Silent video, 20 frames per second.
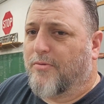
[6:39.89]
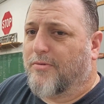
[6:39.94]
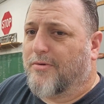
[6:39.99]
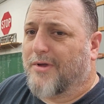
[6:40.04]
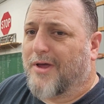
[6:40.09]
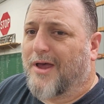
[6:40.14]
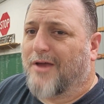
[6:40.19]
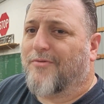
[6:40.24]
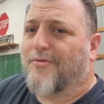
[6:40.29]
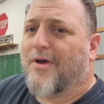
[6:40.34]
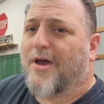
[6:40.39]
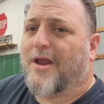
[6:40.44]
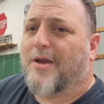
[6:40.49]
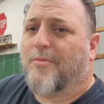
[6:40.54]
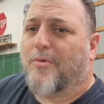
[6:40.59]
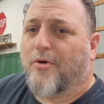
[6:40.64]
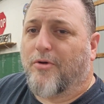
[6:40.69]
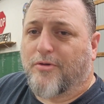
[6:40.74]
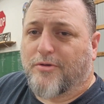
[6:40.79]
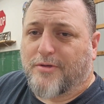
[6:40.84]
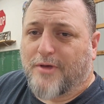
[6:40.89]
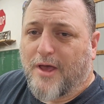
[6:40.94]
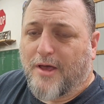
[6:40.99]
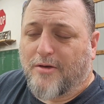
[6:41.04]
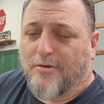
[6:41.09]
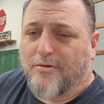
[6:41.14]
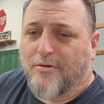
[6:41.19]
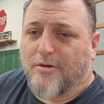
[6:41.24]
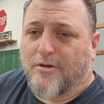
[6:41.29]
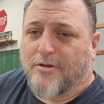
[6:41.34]
I ride a
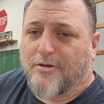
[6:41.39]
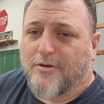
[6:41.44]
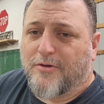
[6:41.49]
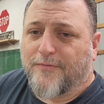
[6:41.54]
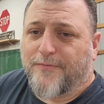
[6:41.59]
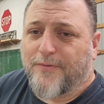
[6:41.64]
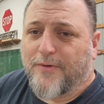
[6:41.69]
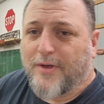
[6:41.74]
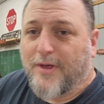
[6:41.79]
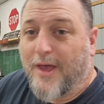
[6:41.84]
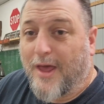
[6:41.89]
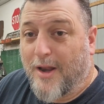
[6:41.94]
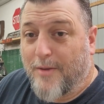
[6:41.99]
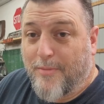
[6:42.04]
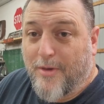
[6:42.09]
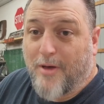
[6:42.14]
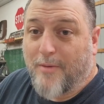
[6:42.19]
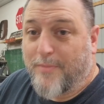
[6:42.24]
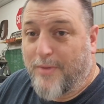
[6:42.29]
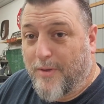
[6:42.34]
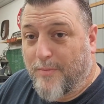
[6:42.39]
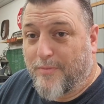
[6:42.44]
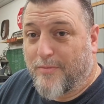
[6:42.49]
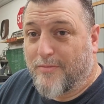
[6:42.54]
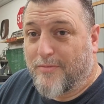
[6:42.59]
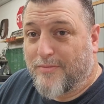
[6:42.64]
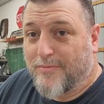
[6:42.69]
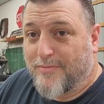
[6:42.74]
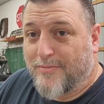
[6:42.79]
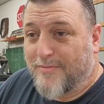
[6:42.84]
motorcycle to forget about people,
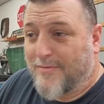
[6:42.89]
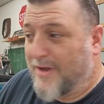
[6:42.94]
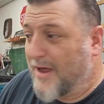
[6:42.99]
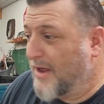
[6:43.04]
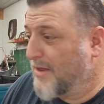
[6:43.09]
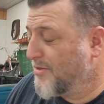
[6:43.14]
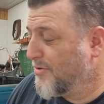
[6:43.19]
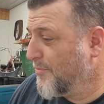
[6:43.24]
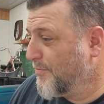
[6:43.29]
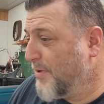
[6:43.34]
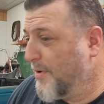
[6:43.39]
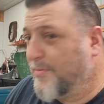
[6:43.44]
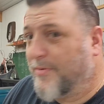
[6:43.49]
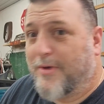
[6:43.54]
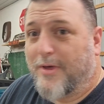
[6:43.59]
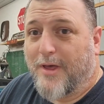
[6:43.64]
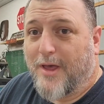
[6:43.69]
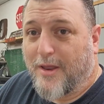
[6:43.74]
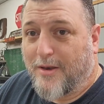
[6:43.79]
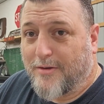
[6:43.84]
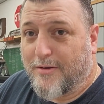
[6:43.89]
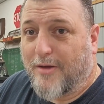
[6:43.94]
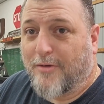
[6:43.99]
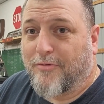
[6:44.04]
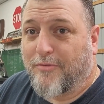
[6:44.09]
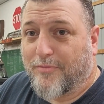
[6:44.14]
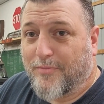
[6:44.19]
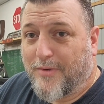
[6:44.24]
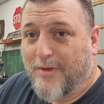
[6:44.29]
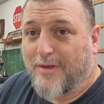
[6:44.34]
not so people can get in touch
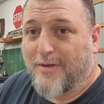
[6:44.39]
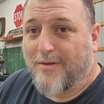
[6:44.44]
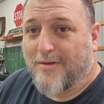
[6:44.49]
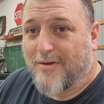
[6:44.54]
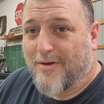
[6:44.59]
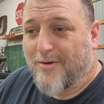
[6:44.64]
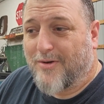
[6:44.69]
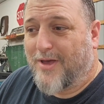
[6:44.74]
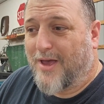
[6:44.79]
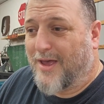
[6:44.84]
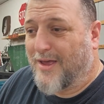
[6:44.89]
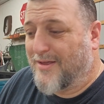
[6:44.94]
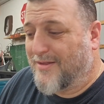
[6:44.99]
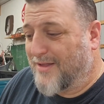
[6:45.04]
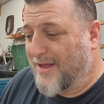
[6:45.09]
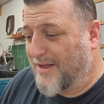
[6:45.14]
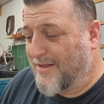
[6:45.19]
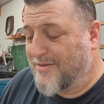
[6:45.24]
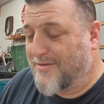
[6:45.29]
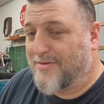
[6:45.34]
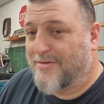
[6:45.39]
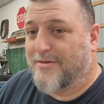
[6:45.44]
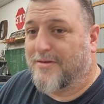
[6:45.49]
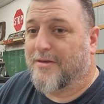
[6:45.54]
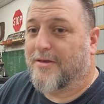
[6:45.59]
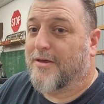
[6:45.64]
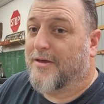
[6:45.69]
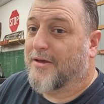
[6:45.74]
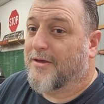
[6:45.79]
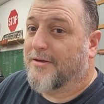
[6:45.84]
with me. Okay, that's
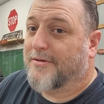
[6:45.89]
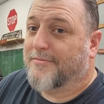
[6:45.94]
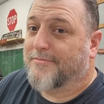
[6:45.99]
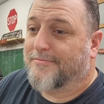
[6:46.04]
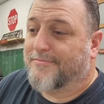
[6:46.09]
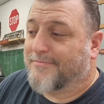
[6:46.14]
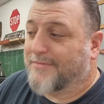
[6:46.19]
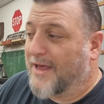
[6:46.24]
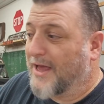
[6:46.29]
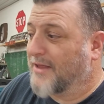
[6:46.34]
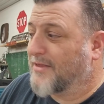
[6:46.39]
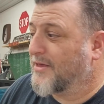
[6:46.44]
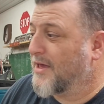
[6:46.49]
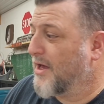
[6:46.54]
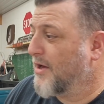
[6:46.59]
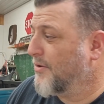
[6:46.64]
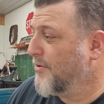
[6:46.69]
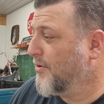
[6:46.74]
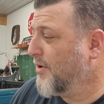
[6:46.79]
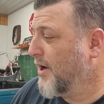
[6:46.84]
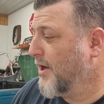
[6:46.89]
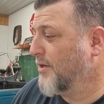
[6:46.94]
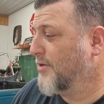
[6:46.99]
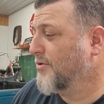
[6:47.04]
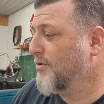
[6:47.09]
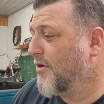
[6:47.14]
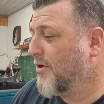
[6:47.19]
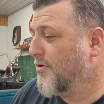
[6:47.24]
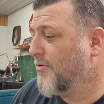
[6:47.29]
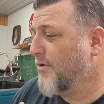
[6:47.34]
how I
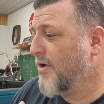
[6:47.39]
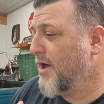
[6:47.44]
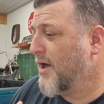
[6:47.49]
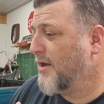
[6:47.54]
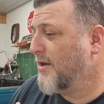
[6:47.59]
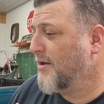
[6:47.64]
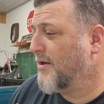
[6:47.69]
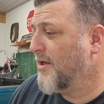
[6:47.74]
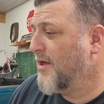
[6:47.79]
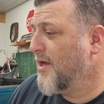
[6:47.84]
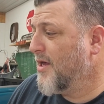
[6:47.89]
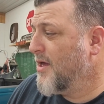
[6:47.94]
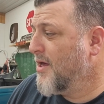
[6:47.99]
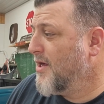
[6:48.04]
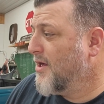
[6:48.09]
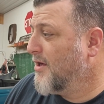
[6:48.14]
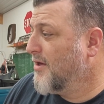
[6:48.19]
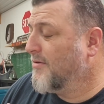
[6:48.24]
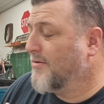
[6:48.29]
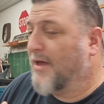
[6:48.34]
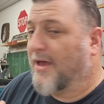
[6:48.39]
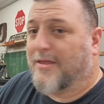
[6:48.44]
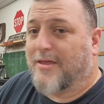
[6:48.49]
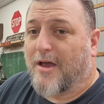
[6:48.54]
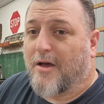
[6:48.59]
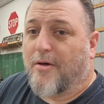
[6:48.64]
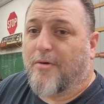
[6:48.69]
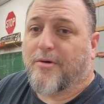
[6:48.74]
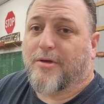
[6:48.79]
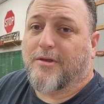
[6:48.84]
started riding. That's
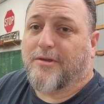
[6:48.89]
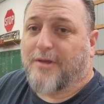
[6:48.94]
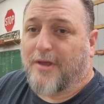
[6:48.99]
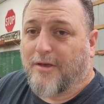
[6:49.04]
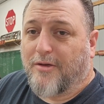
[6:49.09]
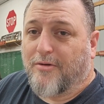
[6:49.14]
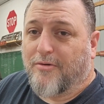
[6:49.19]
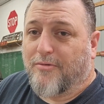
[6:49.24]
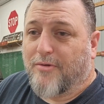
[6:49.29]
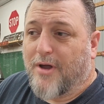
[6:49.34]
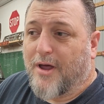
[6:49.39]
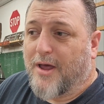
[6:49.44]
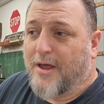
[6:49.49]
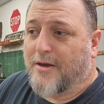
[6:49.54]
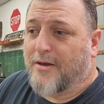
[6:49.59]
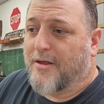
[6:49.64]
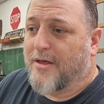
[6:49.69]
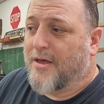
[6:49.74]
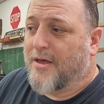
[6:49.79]
how I'll continue to ride.